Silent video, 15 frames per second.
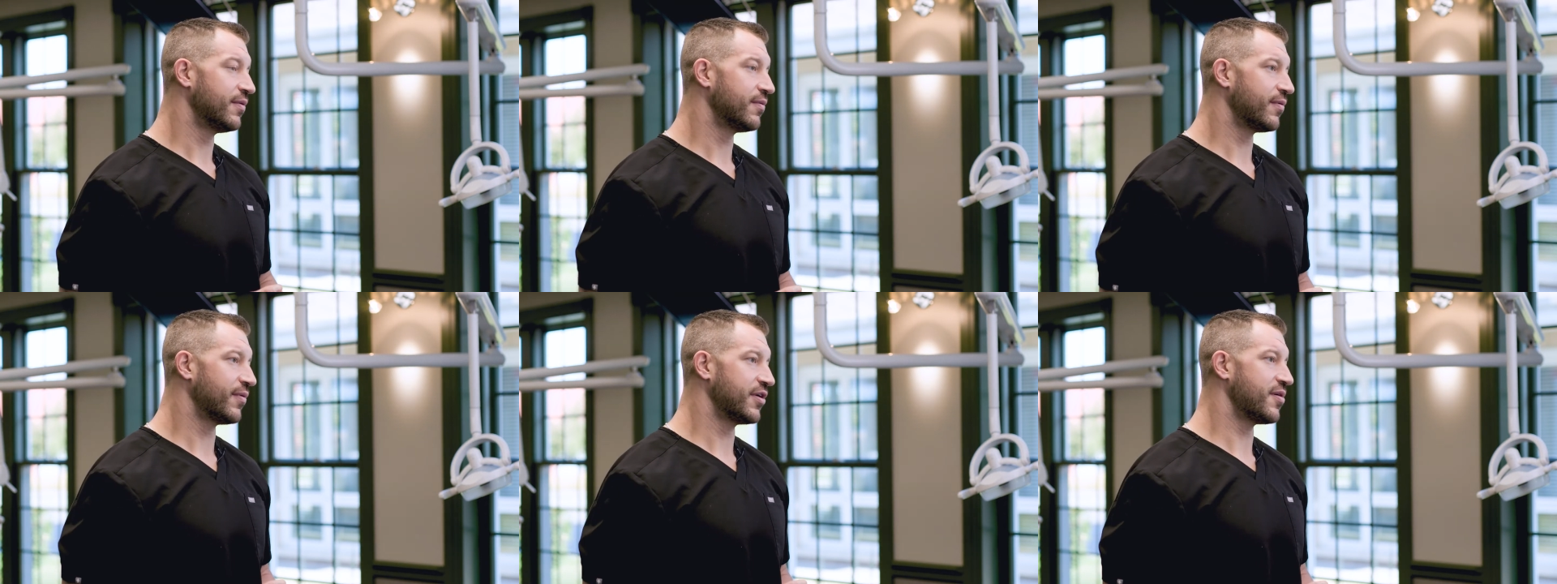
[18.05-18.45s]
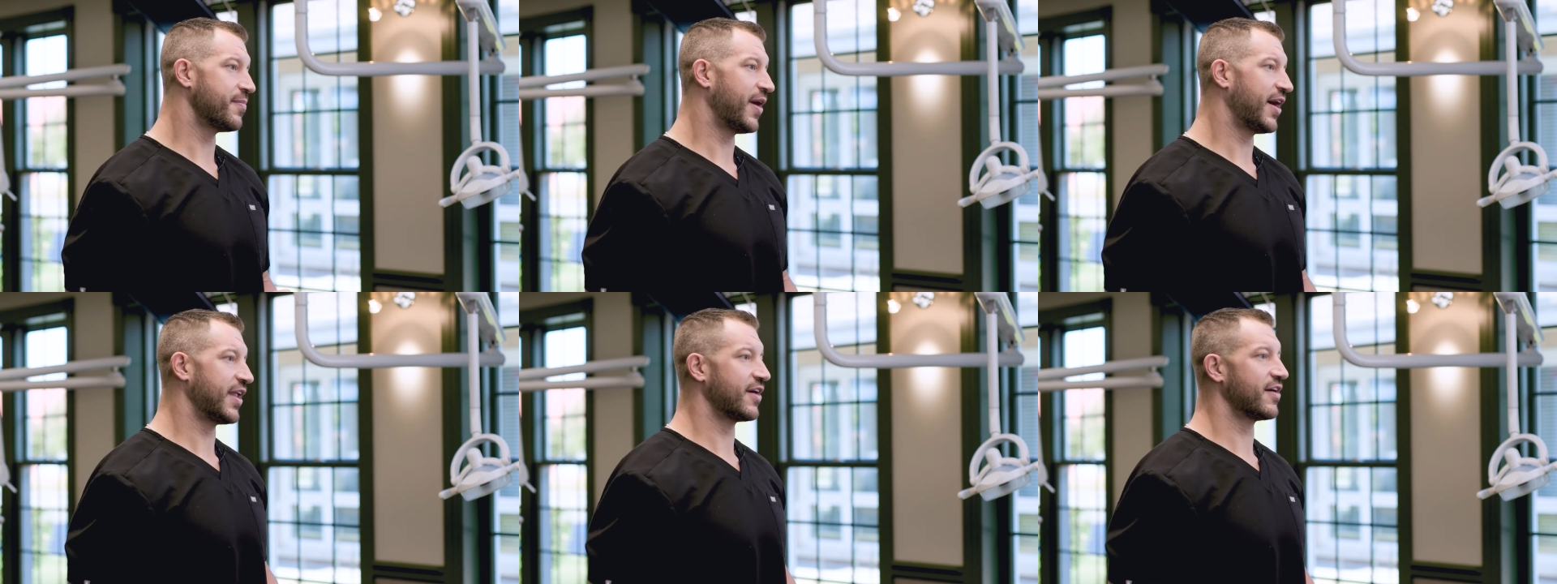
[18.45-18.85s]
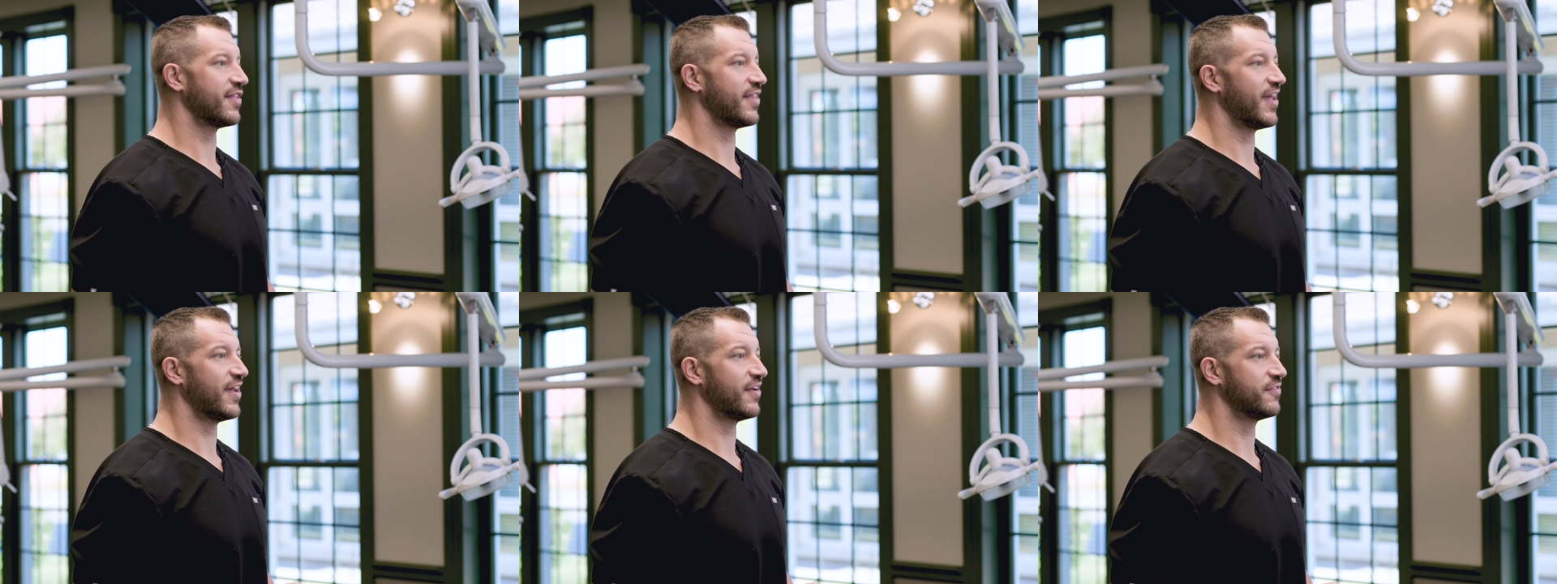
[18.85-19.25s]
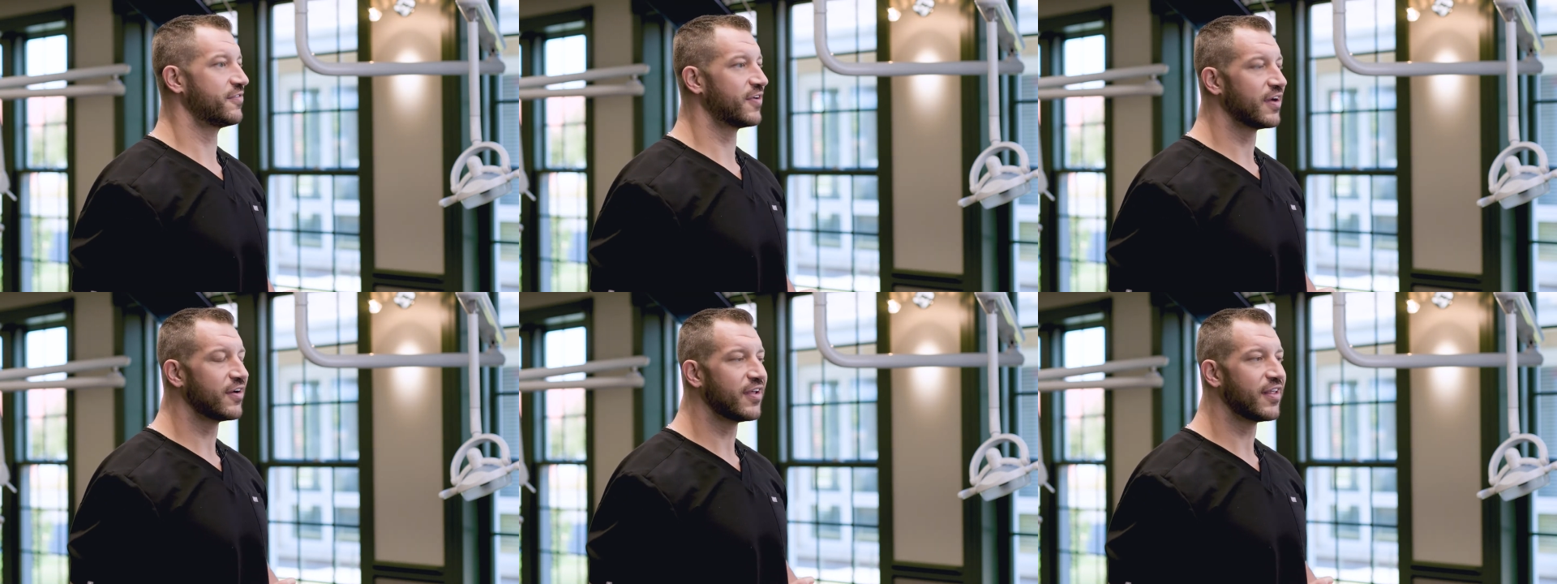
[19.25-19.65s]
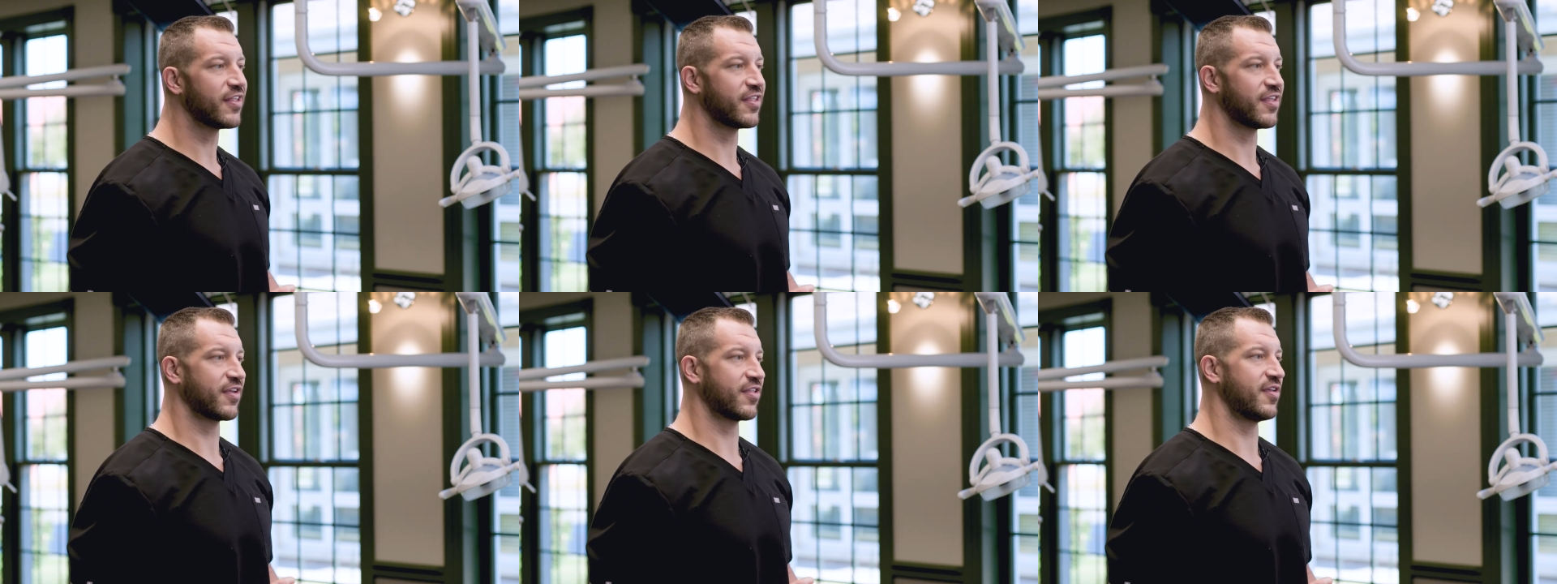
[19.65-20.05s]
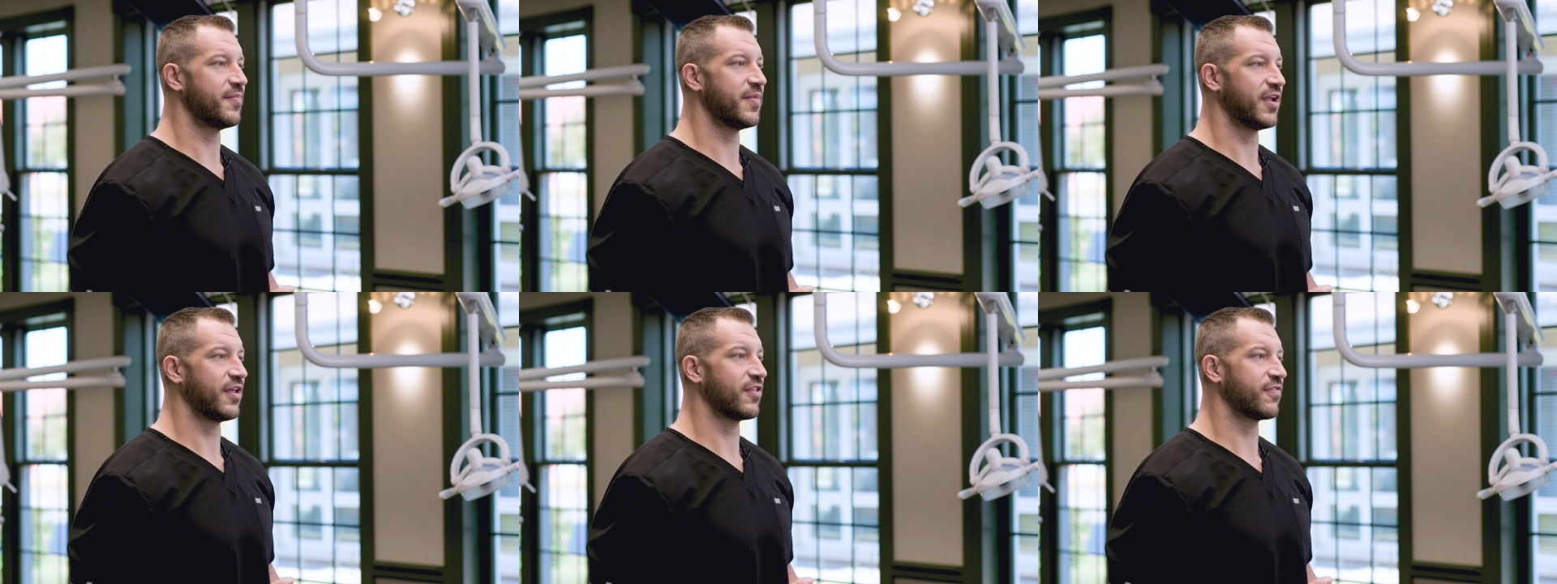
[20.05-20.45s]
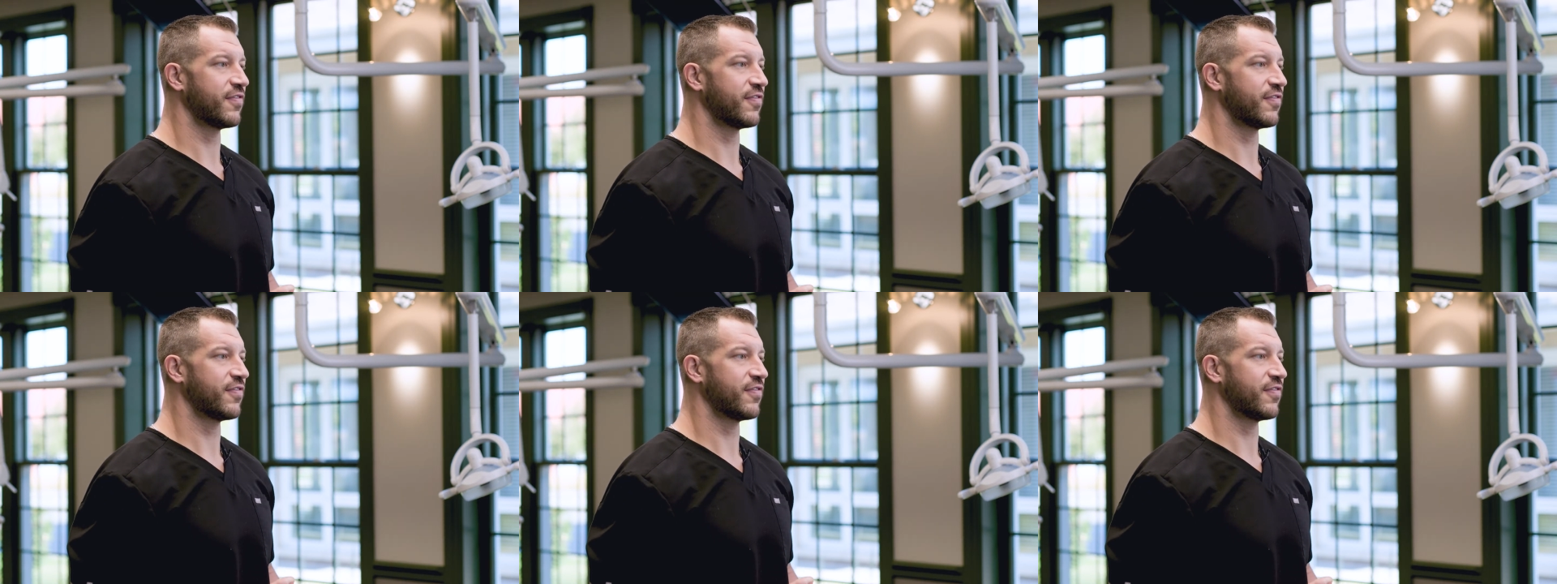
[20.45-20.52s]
We want you biting on that for at least 60 minutes